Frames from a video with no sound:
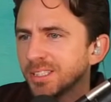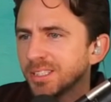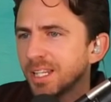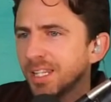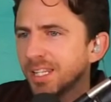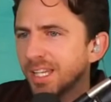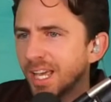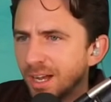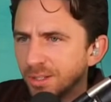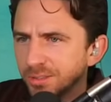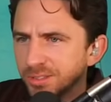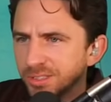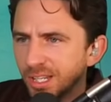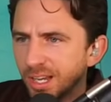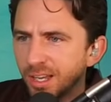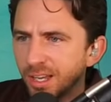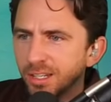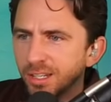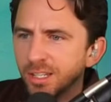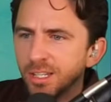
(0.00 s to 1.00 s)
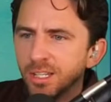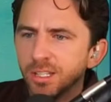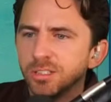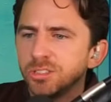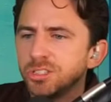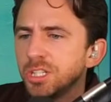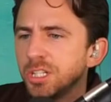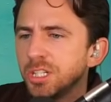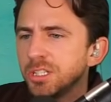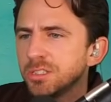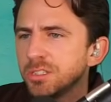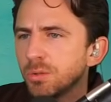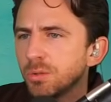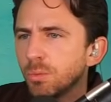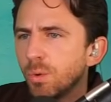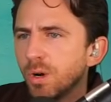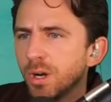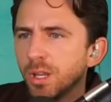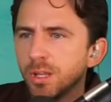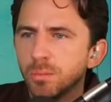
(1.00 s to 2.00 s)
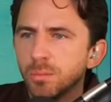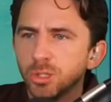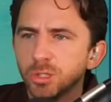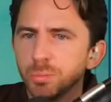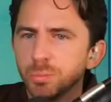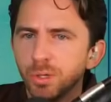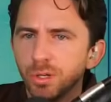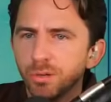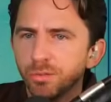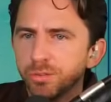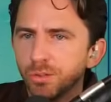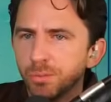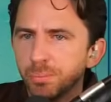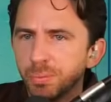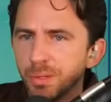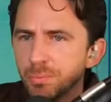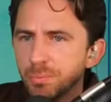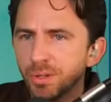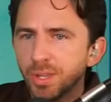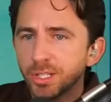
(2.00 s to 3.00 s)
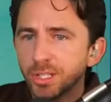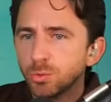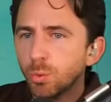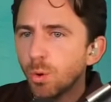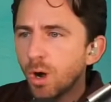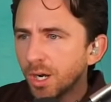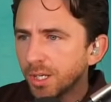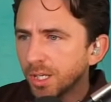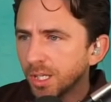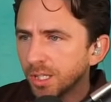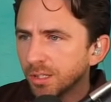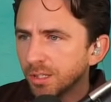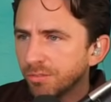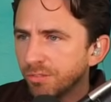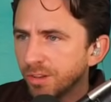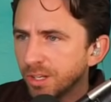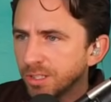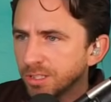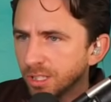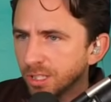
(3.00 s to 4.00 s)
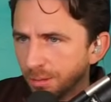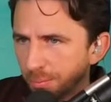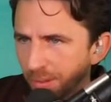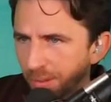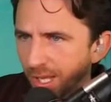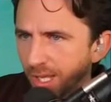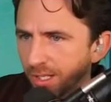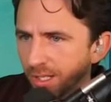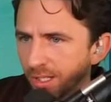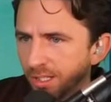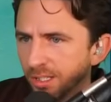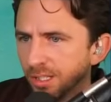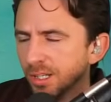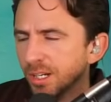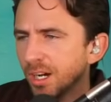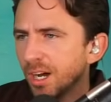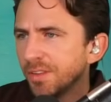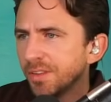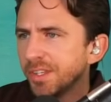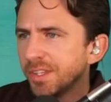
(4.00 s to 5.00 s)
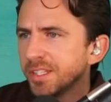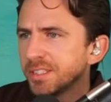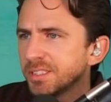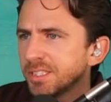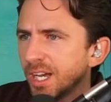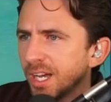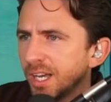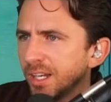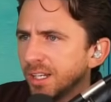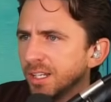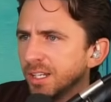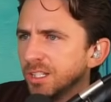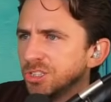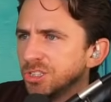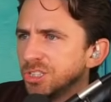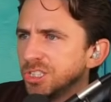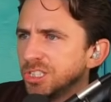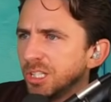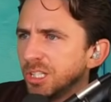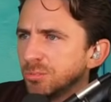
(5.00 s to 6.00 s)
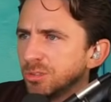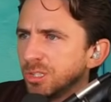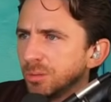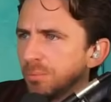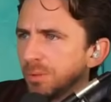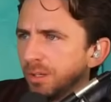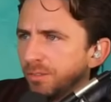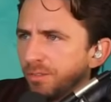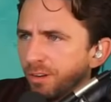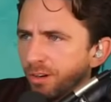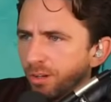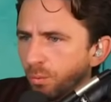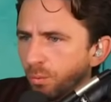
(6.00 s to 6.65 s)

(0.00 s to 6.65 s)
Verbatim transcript: on the outside, she's one of the most beautiful people that's walking the face of the planet. On the inside, she seems to be very